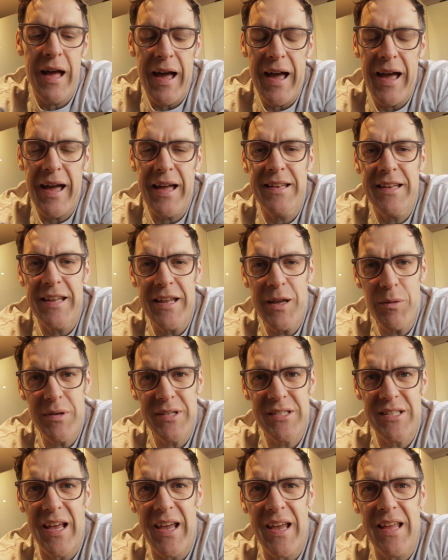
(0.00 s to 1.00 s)
And he
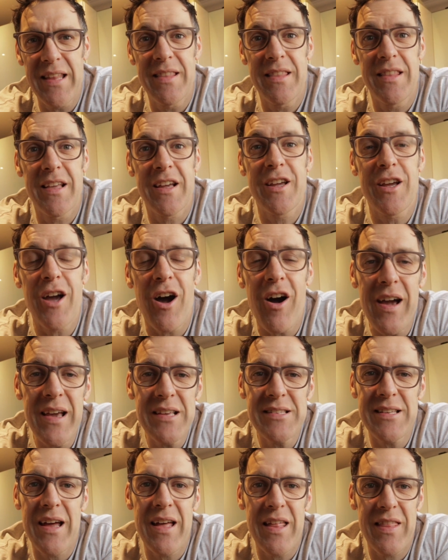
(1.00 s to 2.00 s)
was saying the
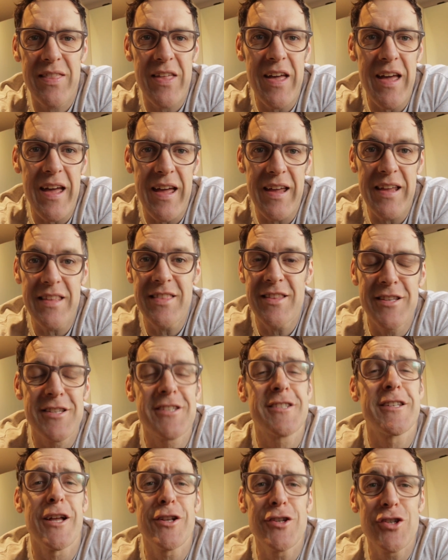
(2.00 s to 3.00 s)
guys out there in the
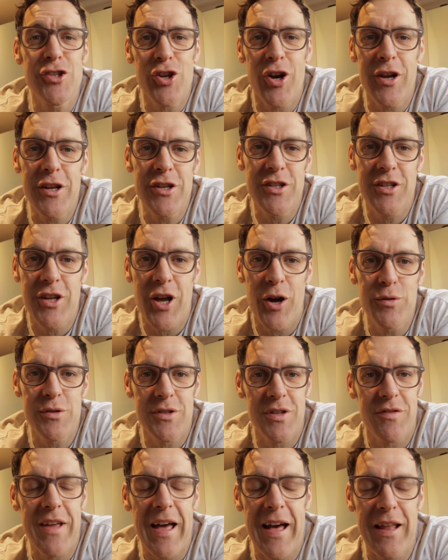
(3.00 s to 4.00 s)
sunshine
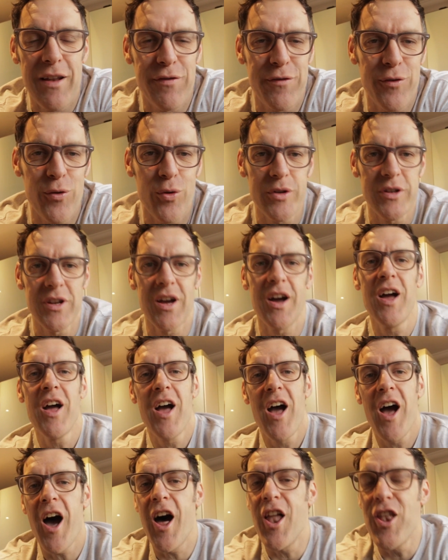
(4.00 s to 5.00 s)
coast of California
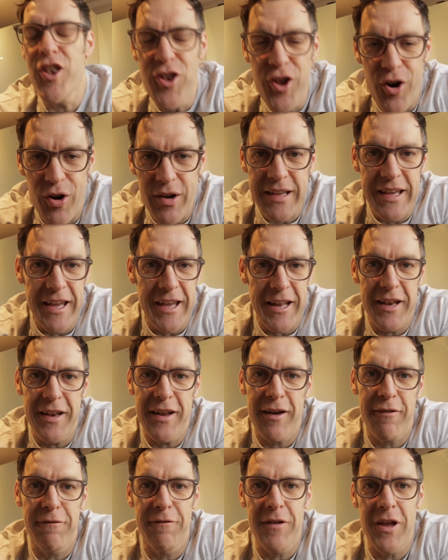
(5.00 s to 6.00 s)
are not getting
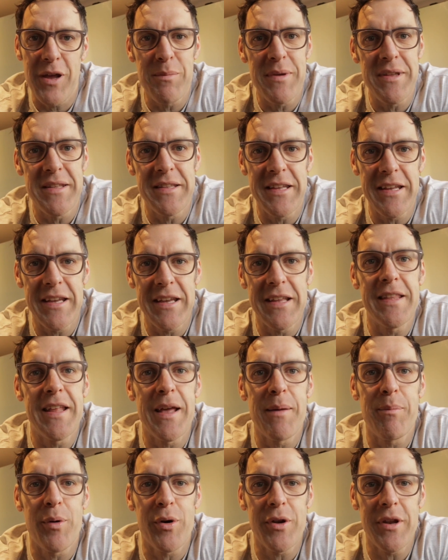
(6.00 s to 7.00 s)
enough vitamin D in
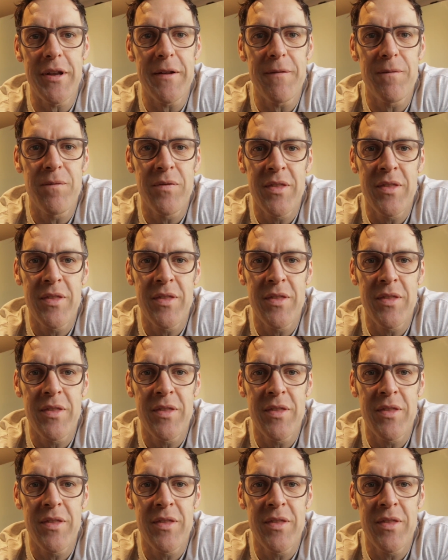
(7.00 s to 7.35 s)
their body.